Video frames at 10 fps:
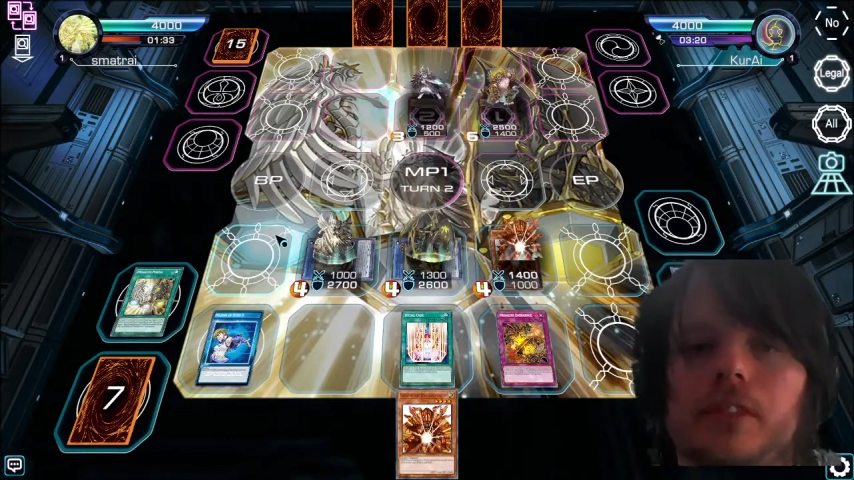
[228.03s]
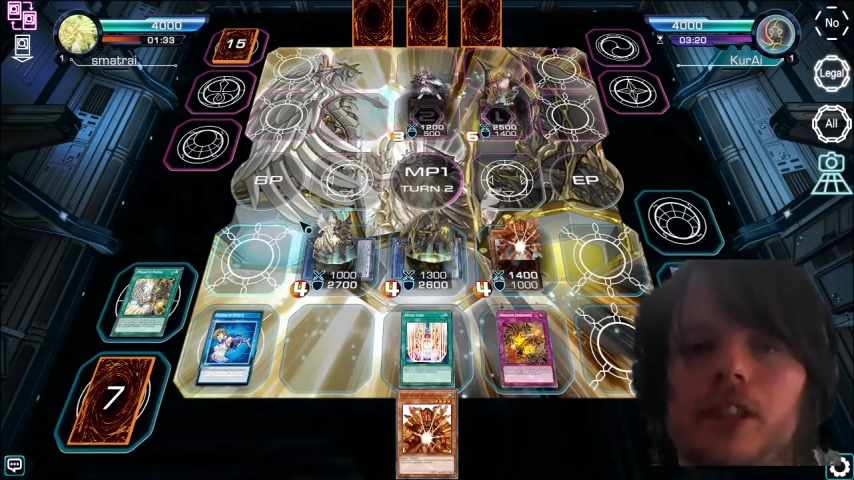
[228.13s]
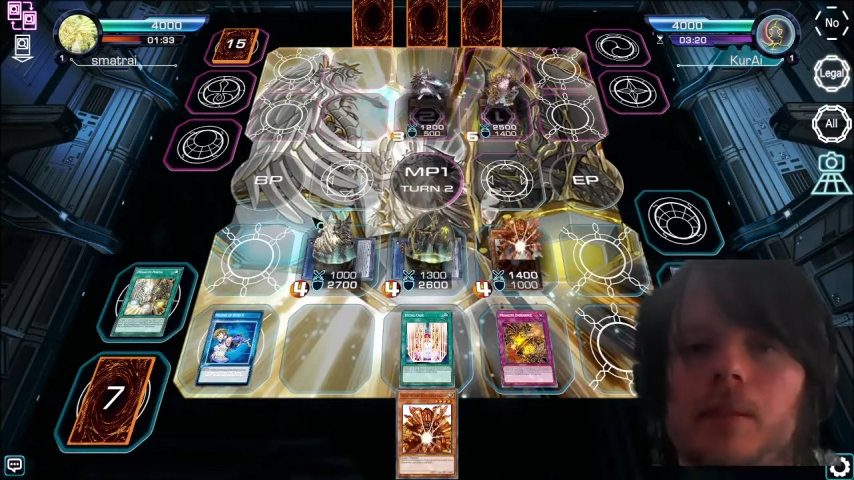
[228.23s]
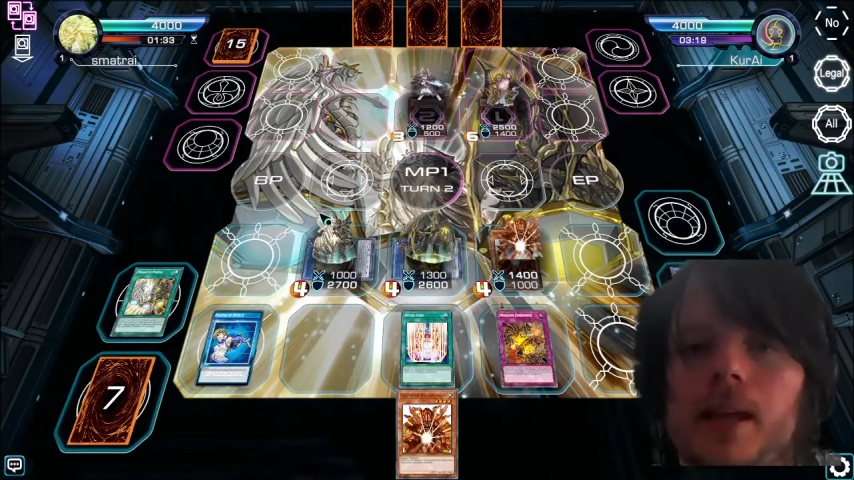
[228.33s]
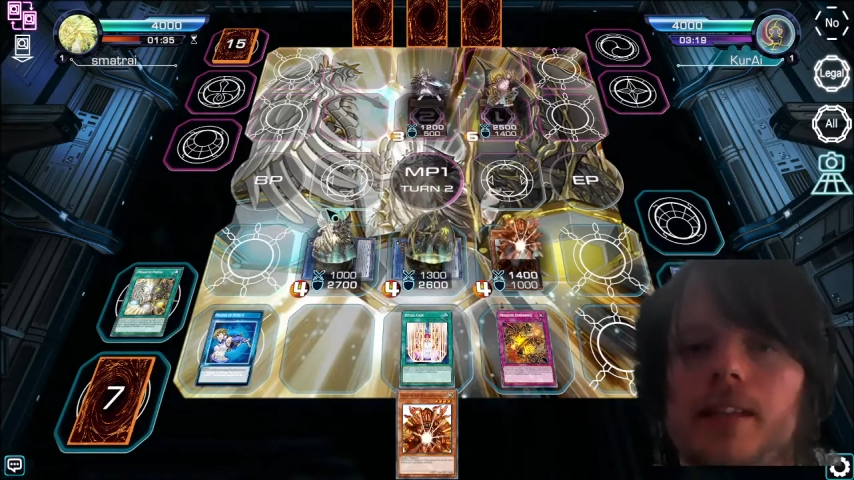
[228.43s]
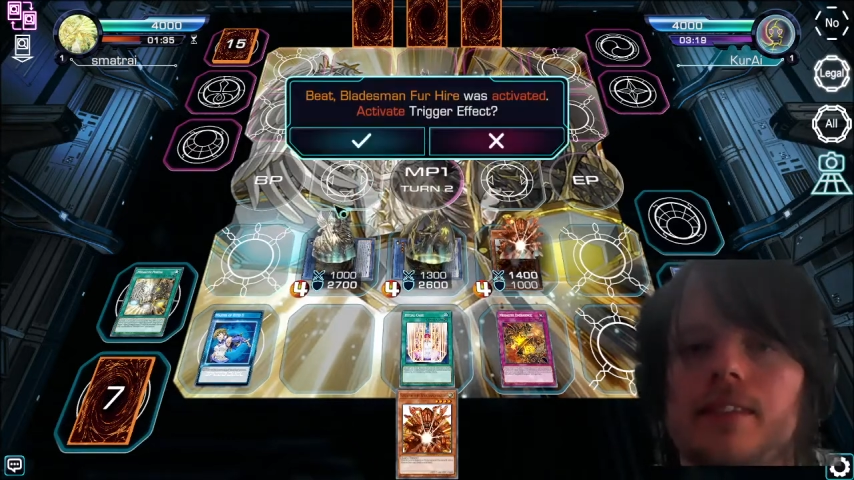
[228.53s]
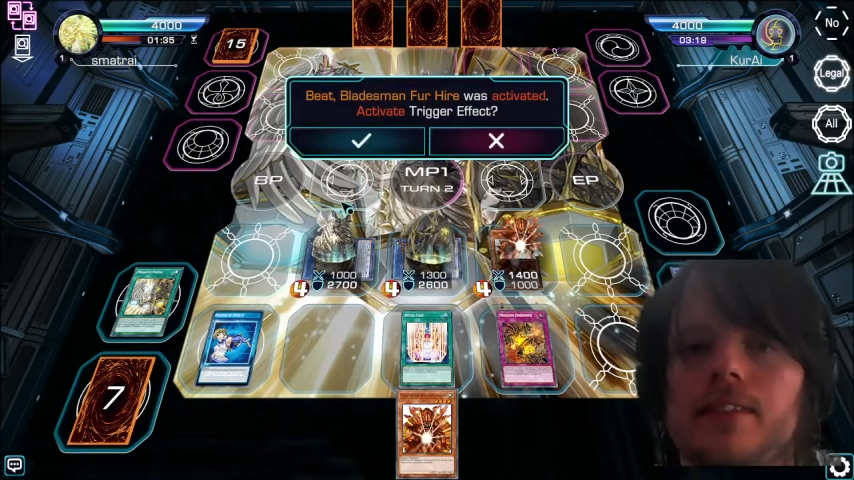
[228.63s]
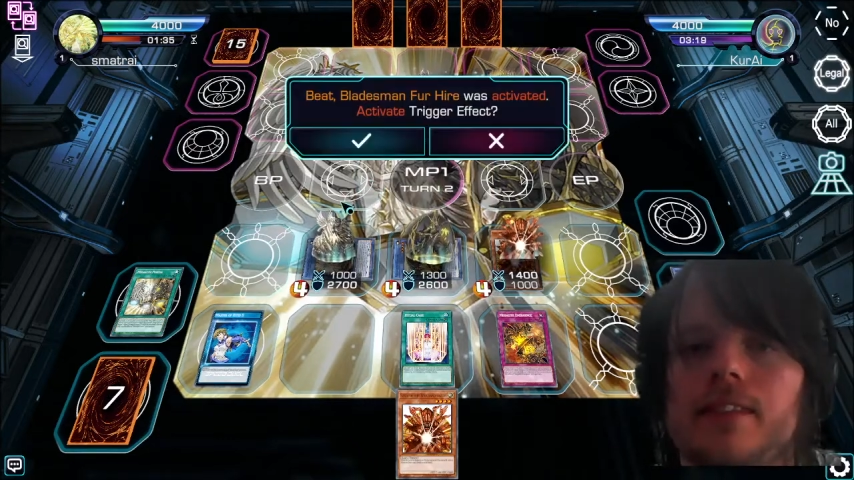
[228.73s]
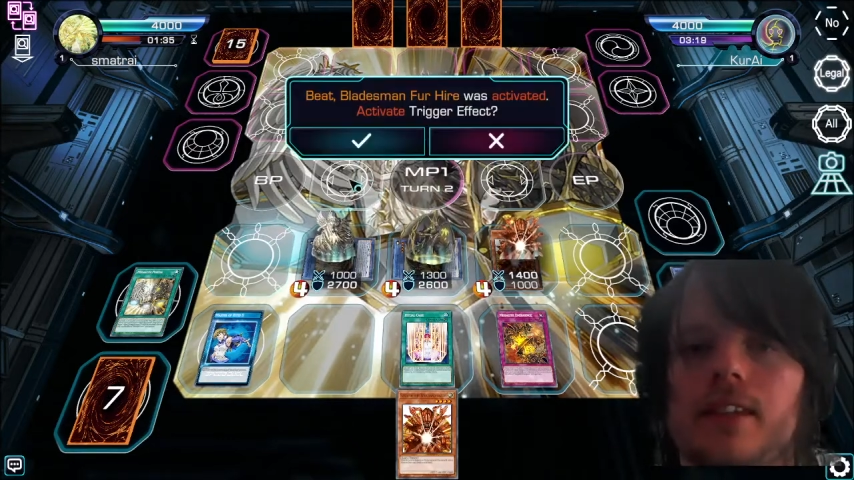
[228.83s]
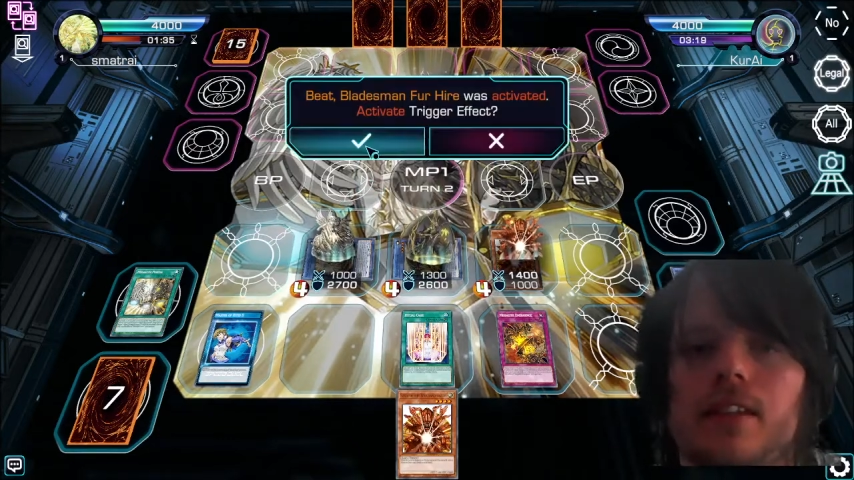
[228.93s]
You're about to
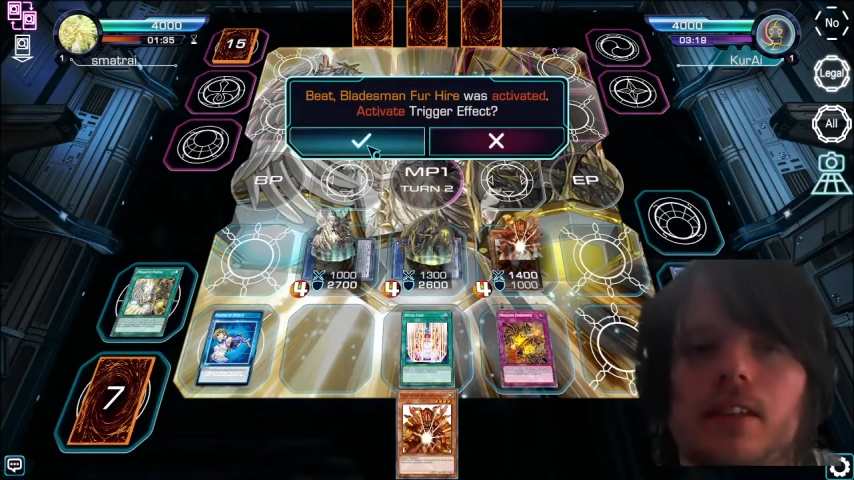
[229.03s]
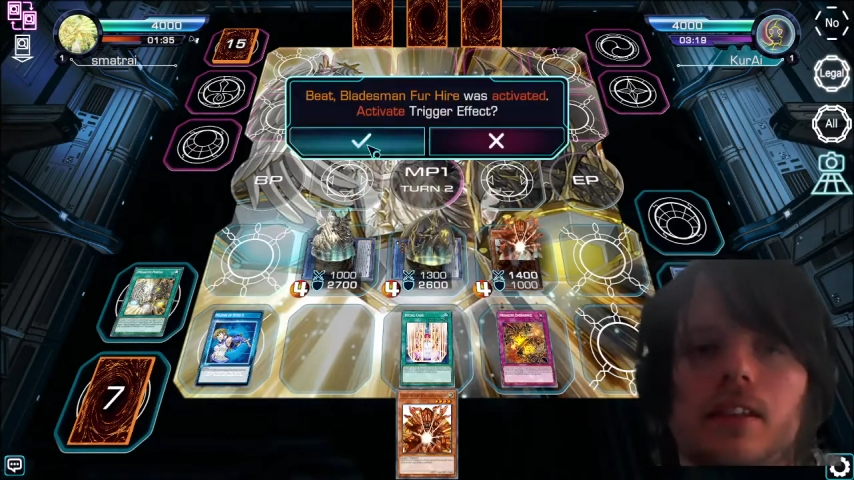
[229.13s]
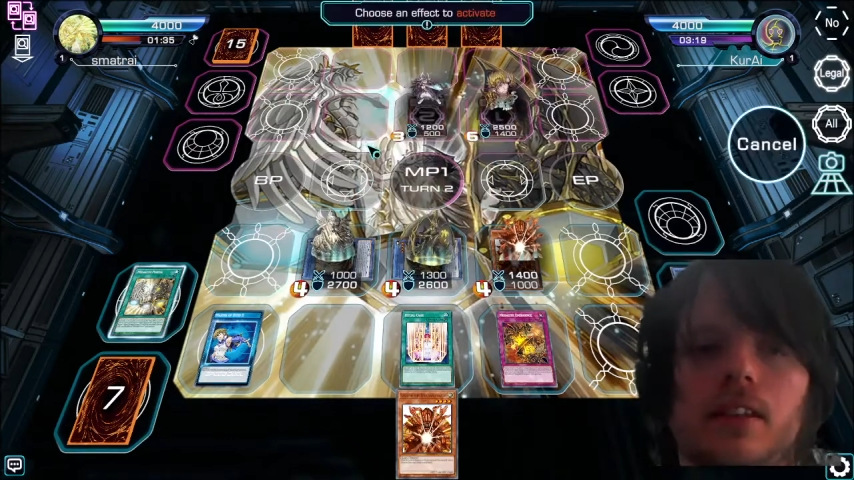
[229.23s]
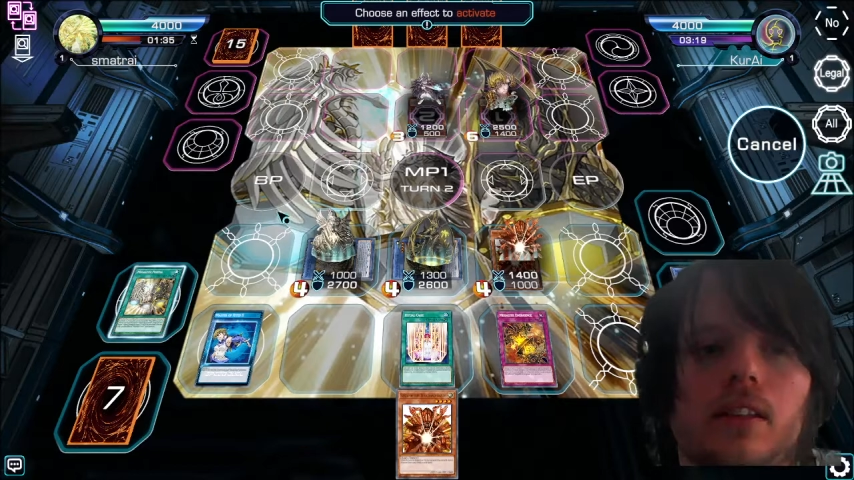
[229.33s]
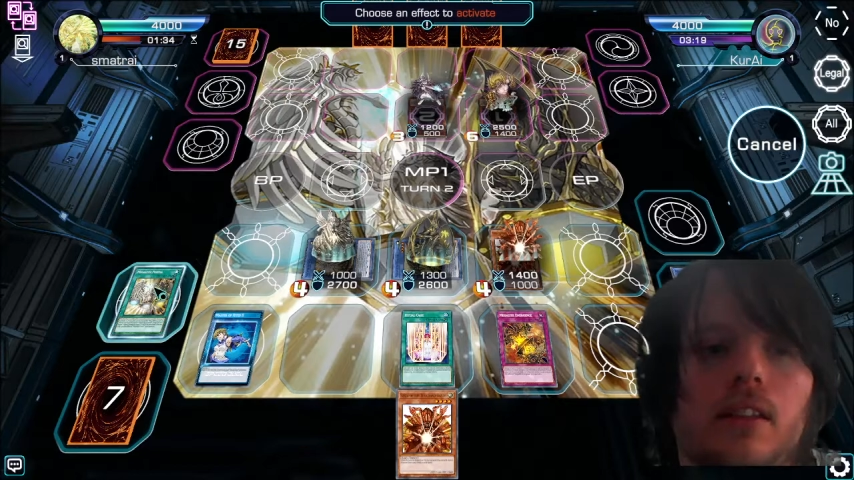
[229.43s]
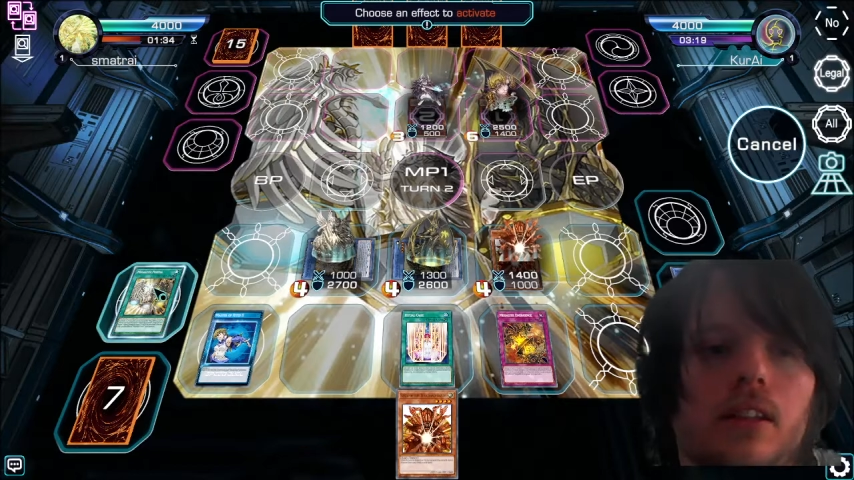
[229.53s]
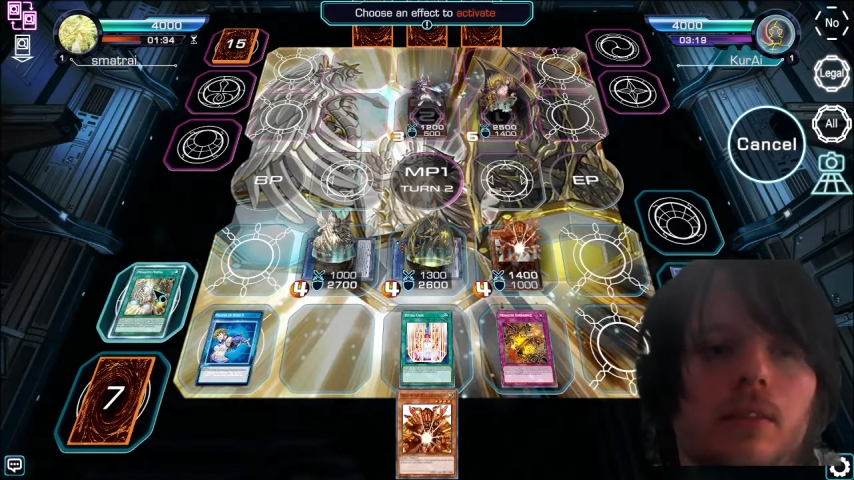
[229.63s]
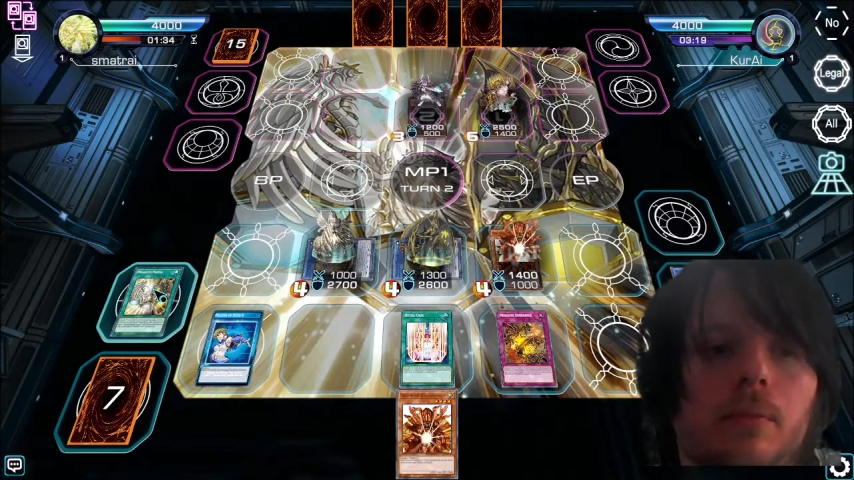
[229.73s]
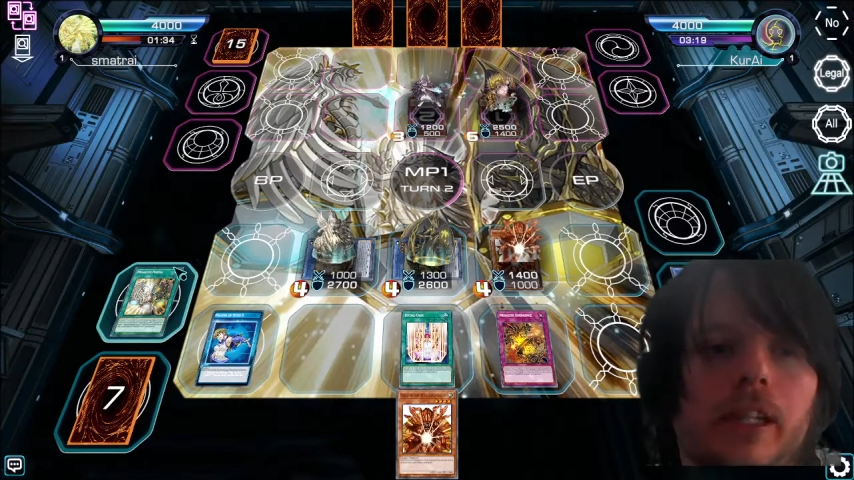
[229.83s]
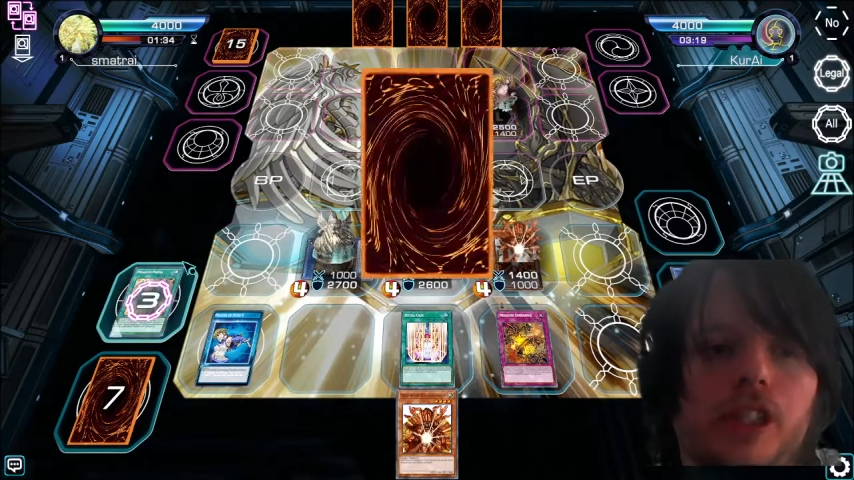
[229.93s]
see. We're